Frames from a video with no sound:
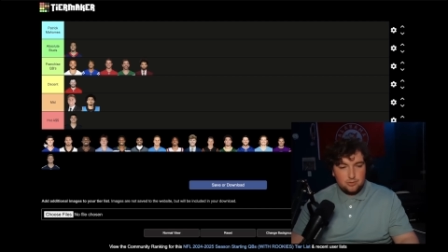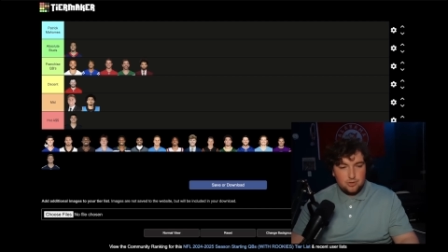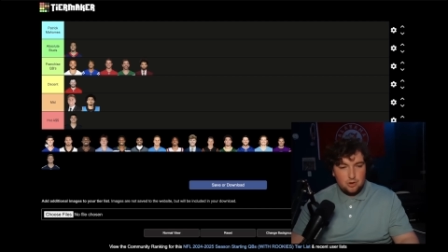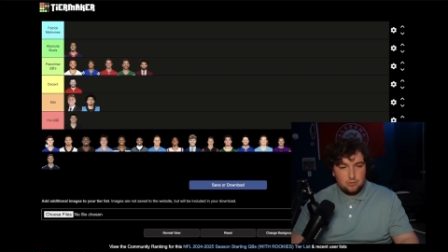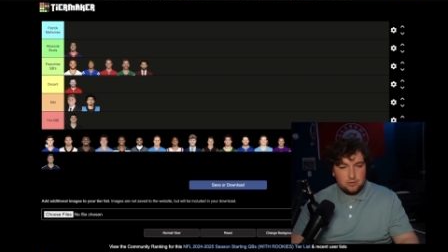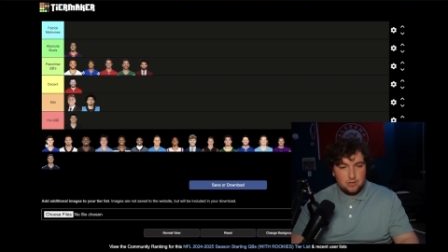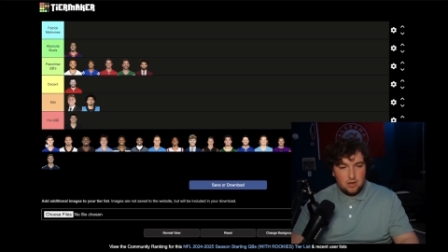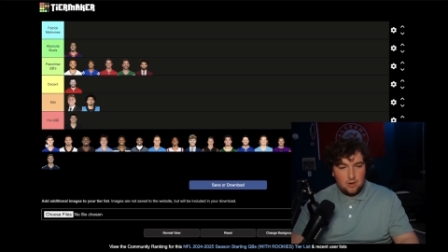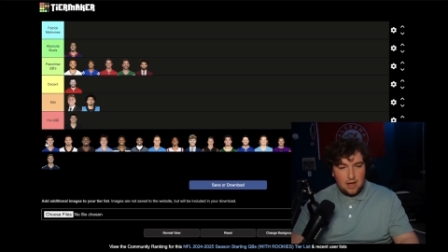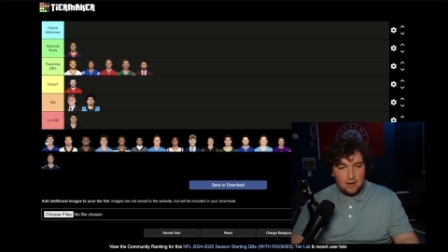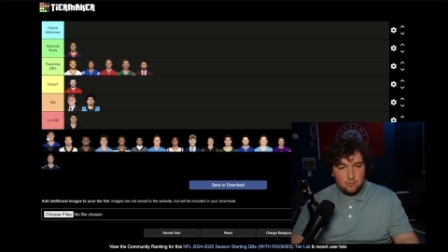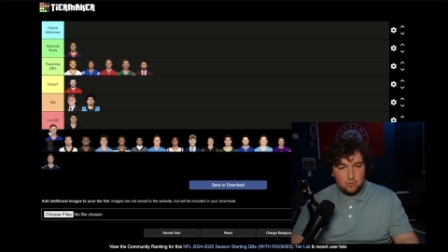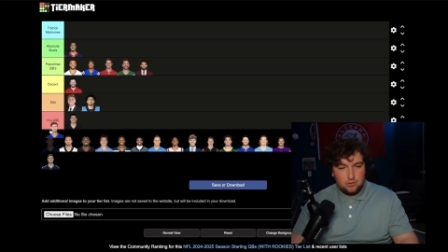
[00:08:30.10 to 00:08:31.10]
Jones, though,
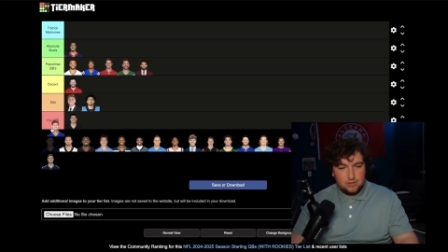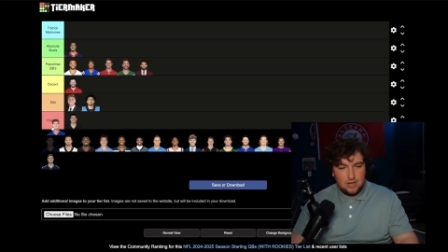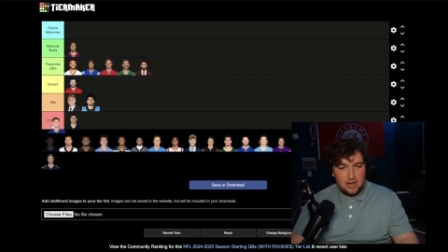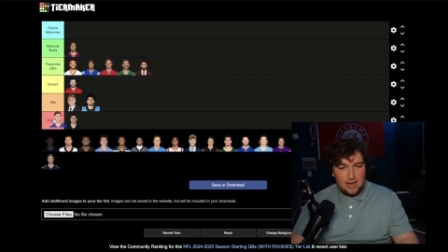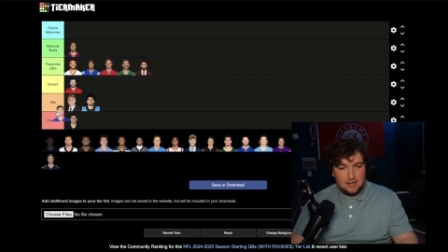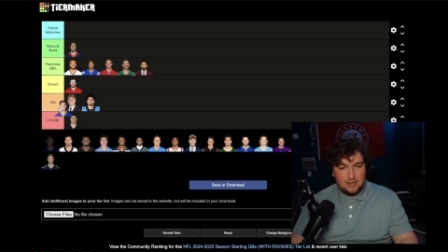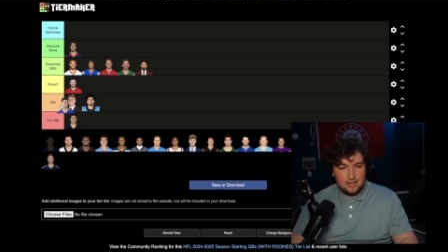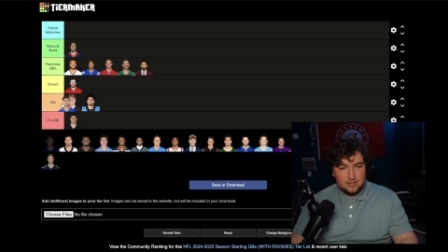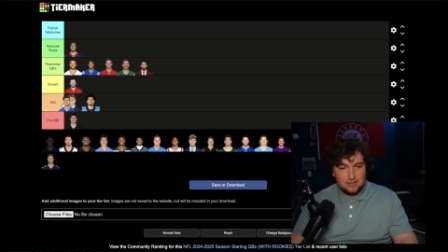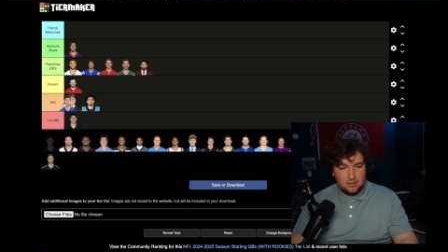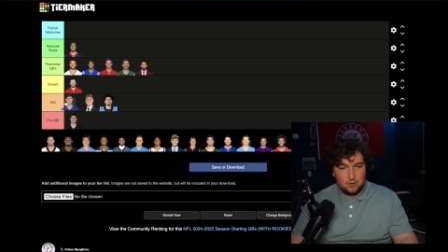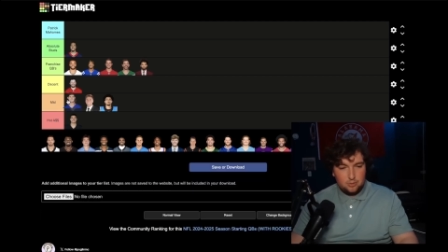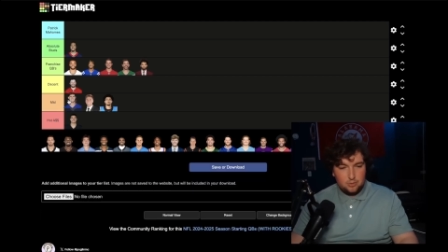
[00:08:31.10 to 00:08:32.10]
I will say I think is
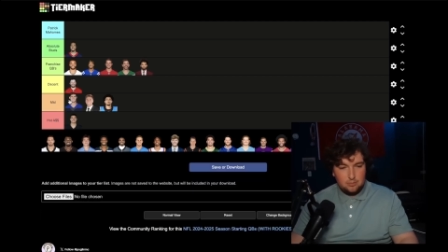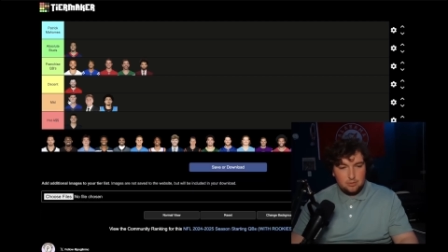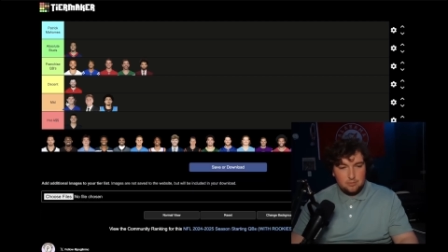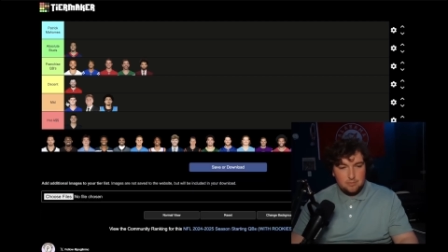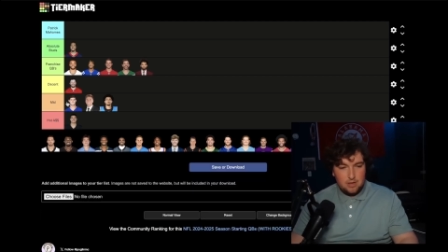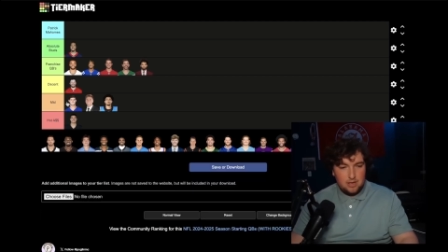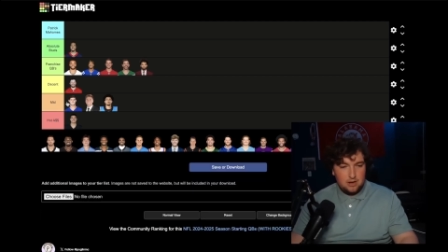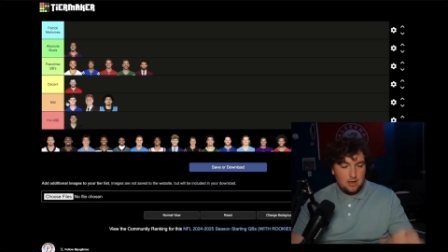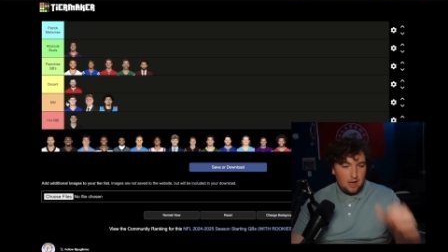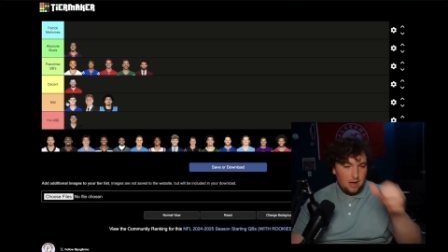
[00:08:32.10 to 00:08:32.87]
incredibly mid.